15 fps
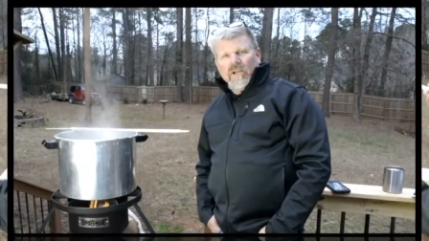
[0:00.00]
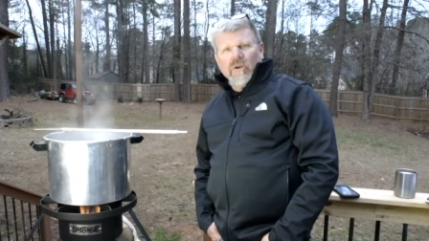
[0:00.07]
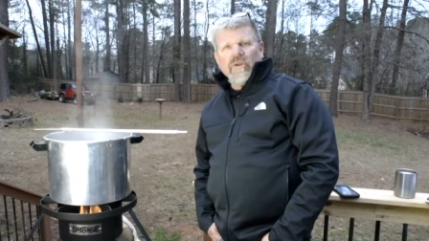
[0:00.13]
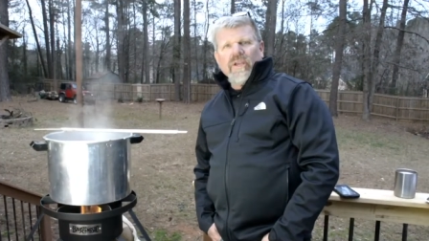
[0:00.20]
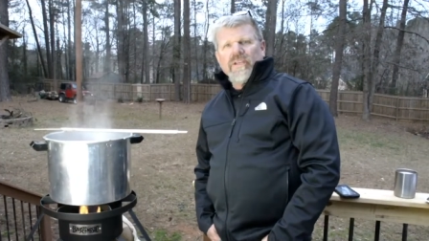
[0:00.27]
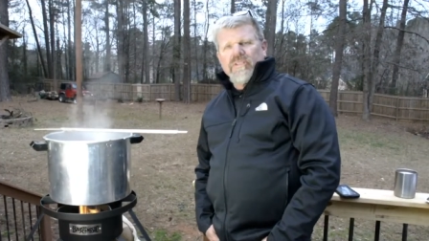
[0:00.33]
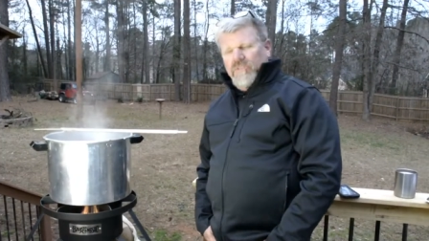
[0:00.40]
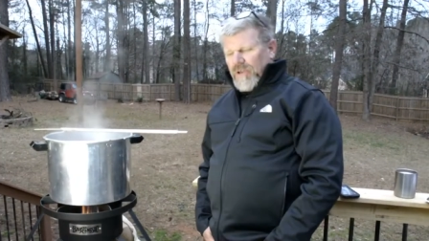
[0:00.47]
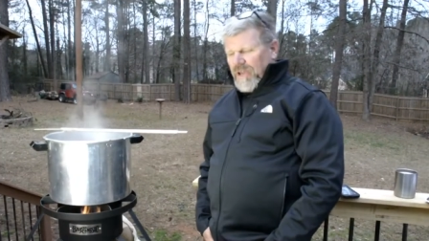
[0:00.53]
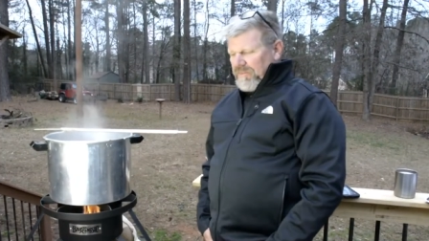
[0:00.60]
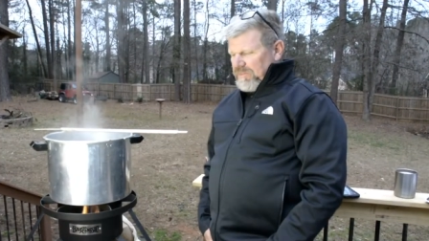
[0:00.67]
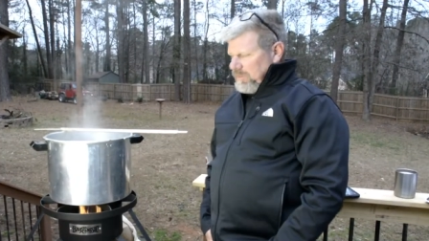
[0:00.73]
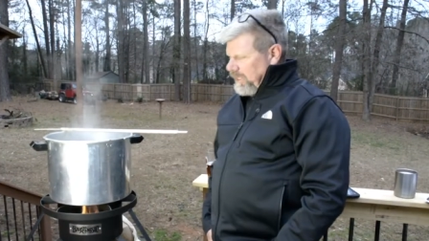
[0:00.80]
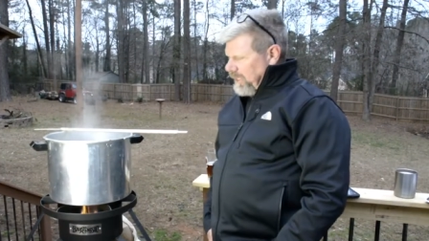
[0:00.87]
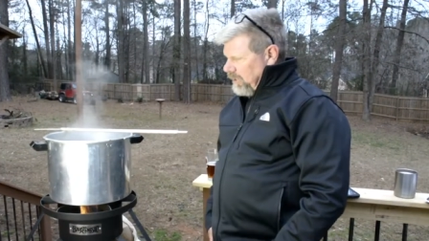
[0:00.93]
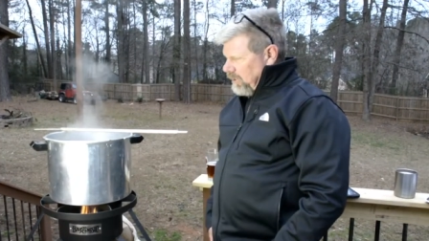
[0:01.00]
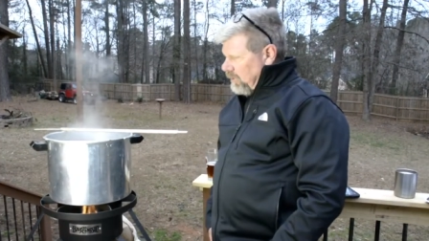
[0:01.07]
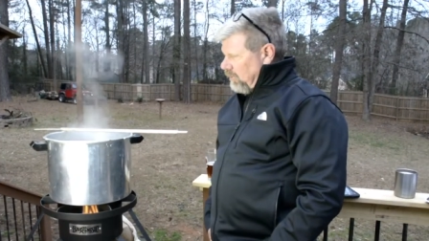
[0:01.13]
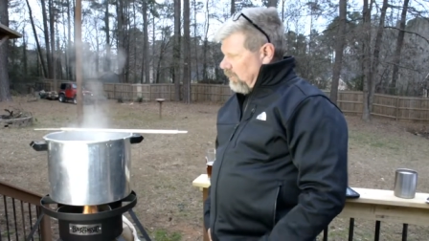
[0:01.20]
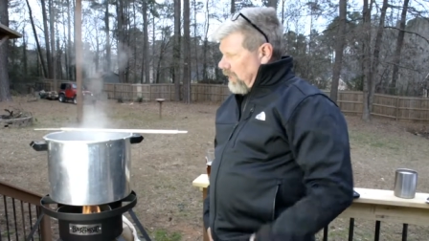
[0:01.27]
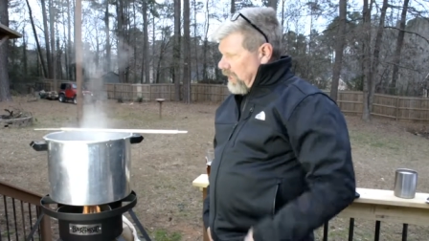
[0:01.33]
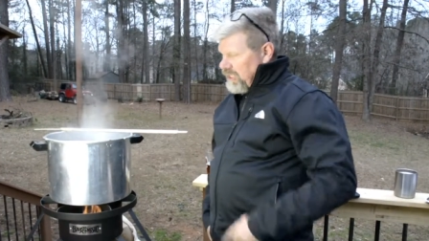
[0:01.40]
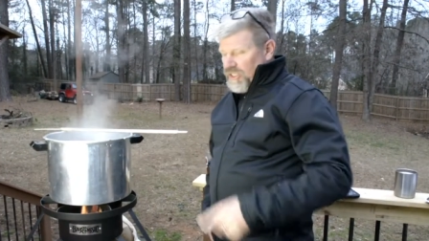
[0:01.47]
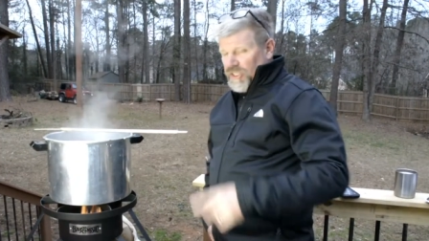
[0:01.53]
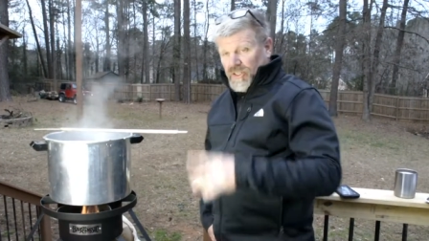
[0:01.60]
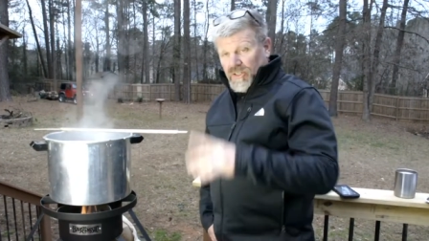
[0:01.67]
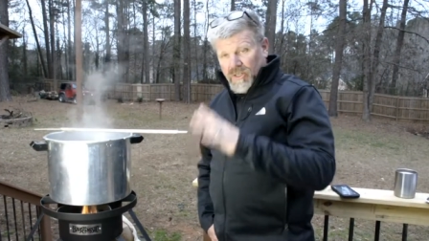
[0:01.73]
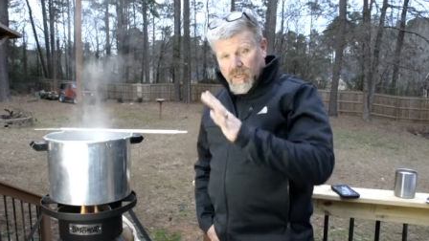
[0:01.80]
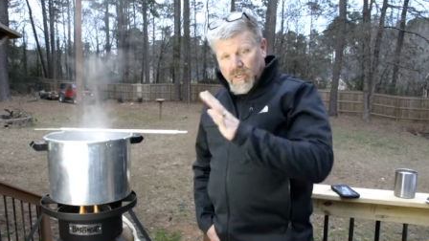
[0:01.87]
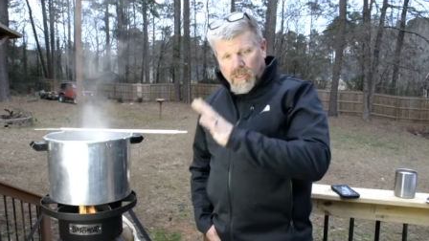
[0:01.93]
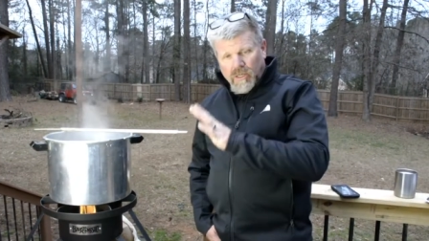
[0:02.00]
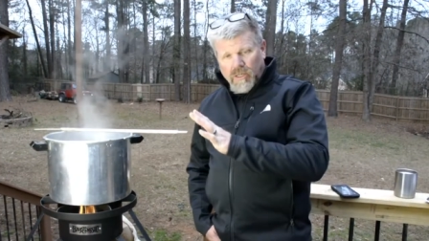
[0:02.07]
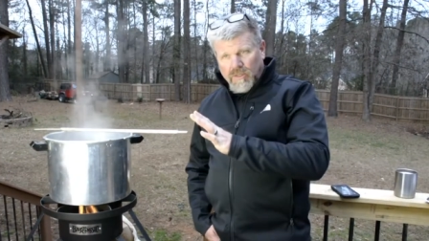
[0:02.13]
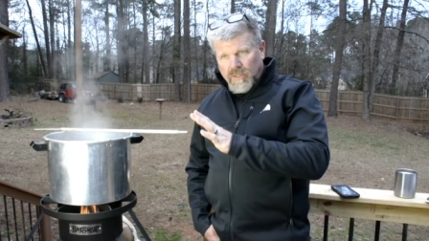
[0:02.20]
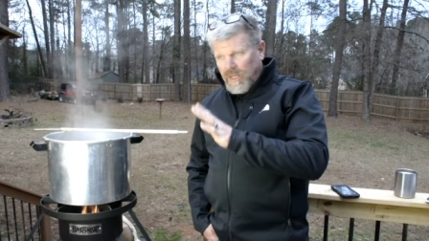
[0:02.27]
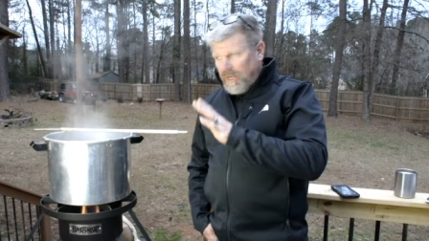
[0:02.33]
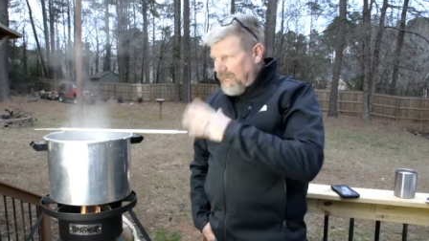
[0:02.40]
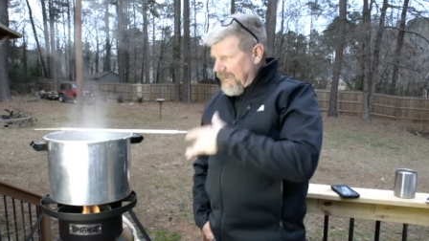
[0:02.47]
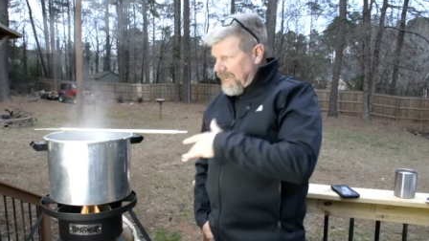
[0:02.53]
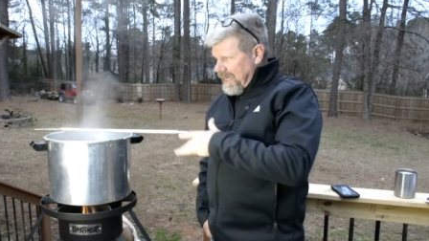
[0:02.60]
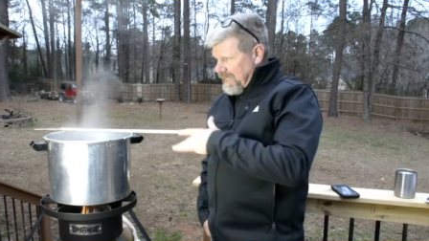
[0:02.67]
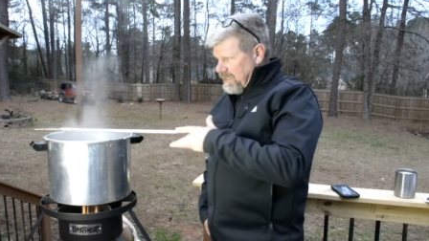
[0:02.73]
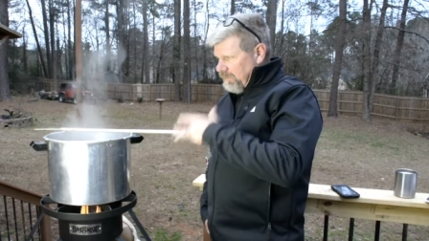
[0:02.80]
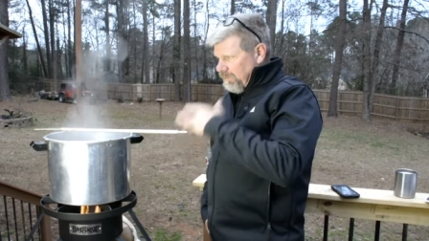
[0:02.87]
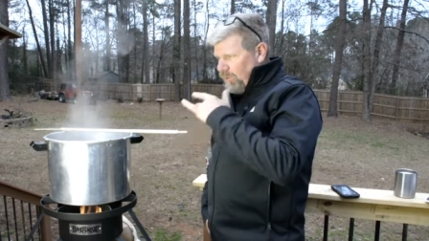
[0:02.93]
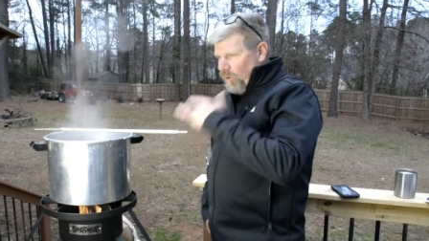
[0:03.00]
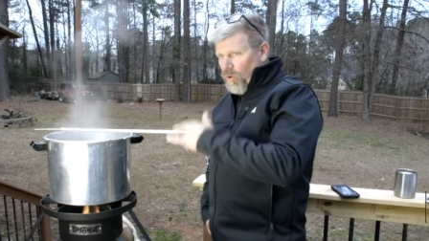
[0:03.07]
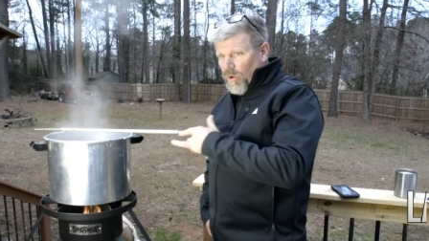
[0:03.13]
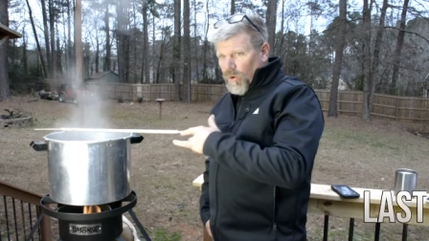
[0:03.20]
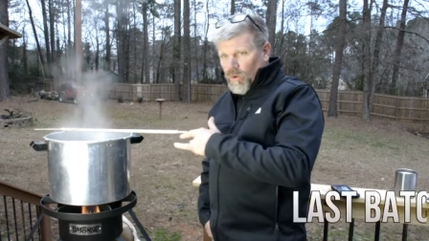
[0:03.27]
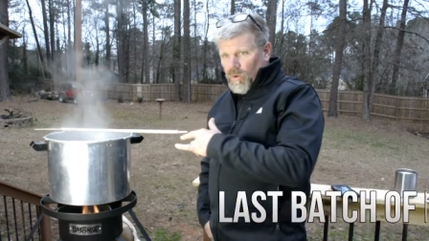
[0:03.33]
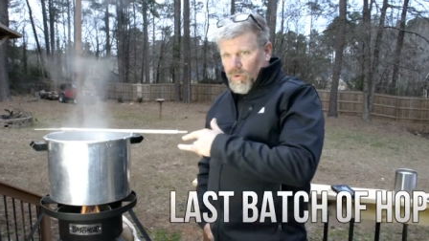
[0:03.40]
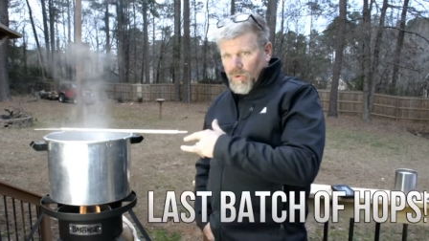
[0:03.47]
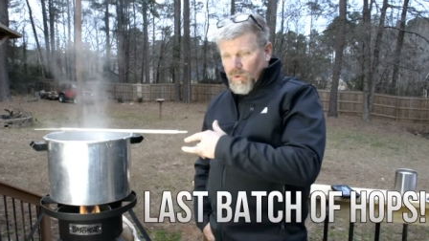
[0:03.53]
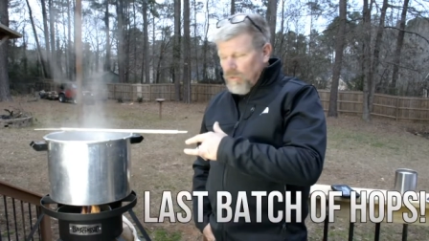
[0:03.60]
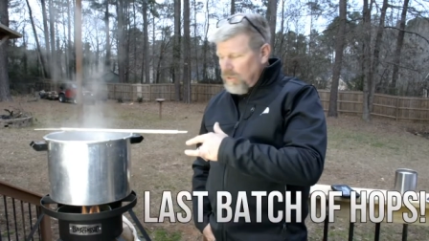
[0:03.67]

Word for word: Okay, so I have to make a correction. On the last boil,